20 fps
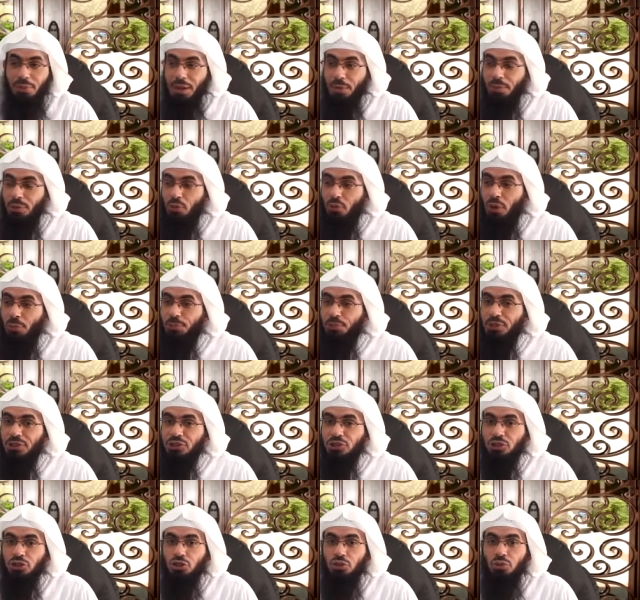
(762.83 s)
Maybe what
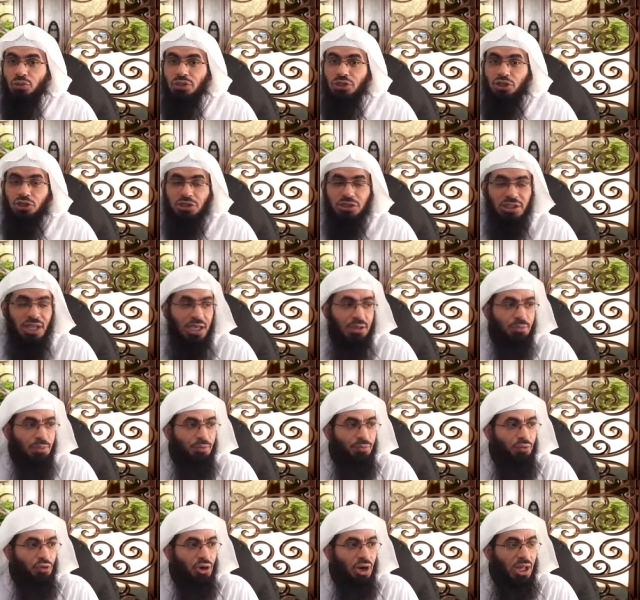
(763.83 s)
pleases you when you stand
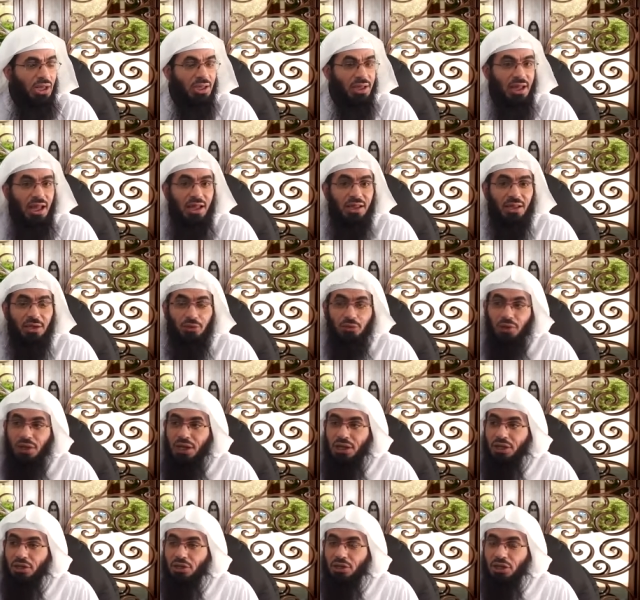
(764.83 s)
before Allah, the
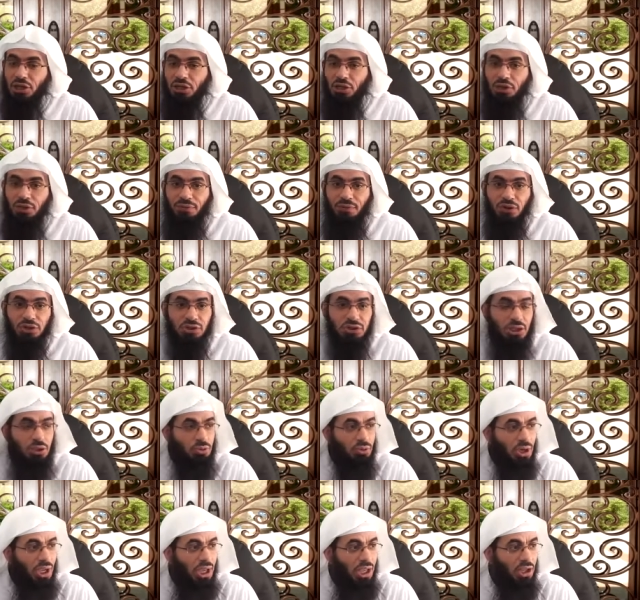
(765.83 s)
creator of the universe, the
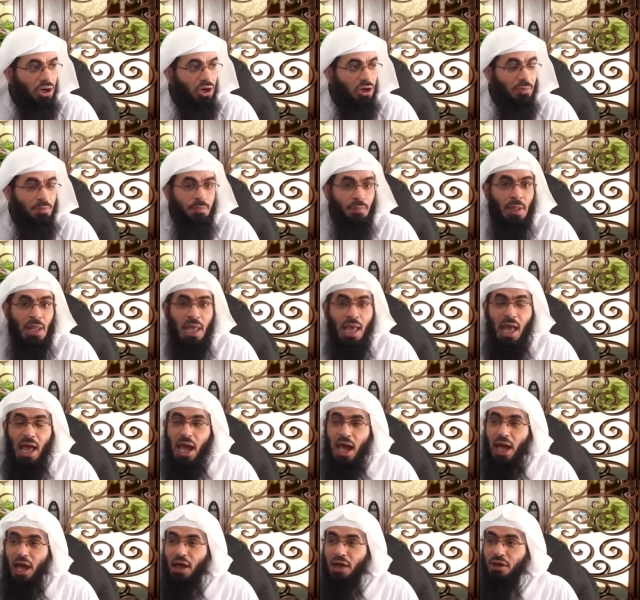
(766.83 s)
creator
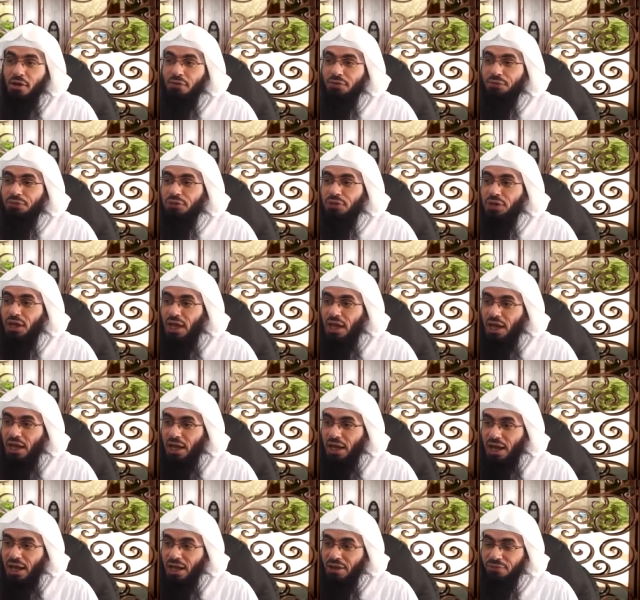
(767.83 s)
of
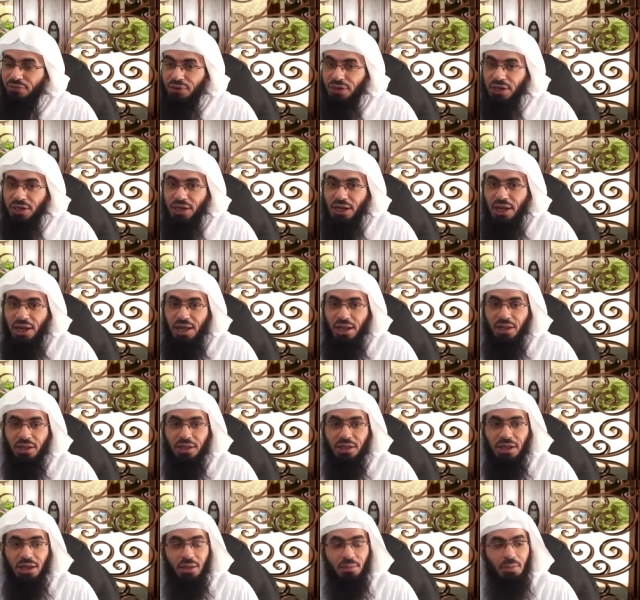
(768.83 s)
the heaven and
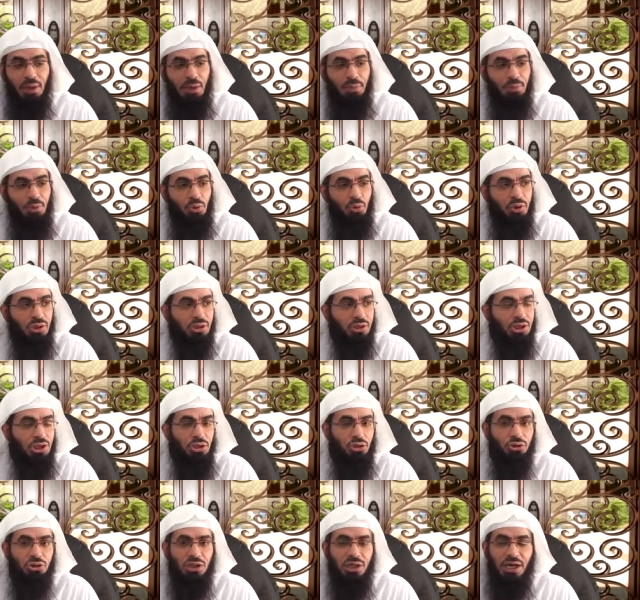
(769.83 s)
hell. It may be one
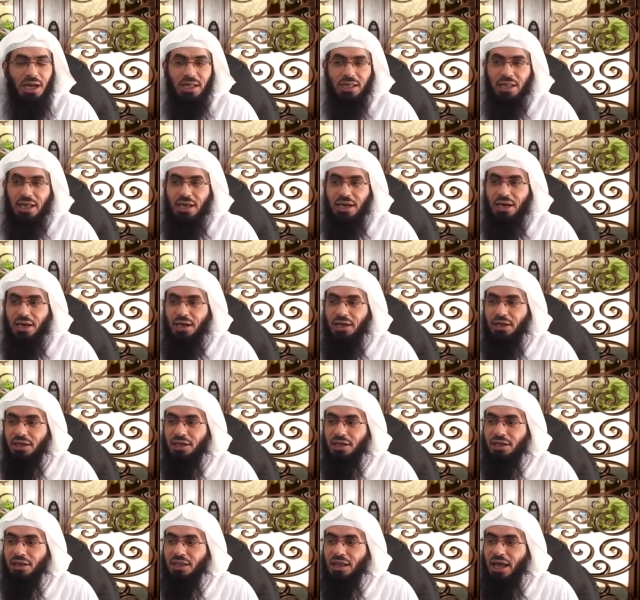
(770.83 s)
thing you did on that
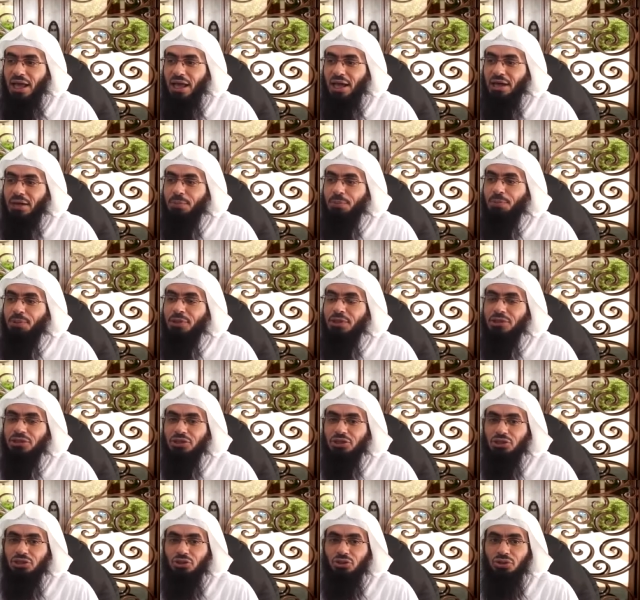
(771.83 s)
night that
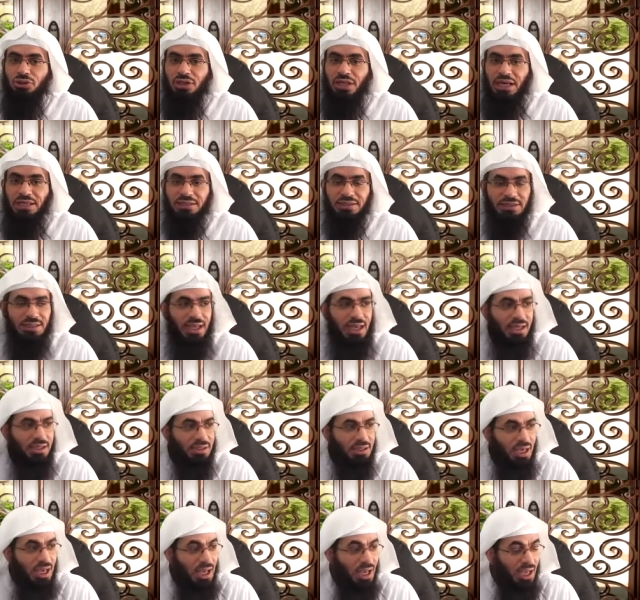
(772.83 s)
pleases you in that
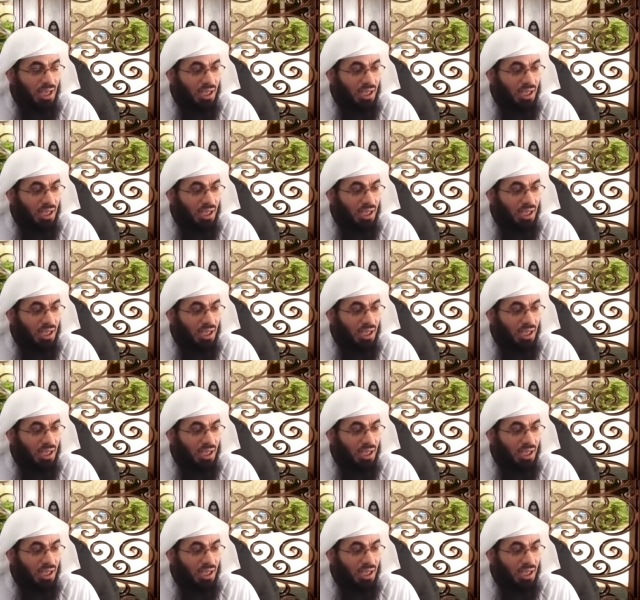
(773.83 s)
stand.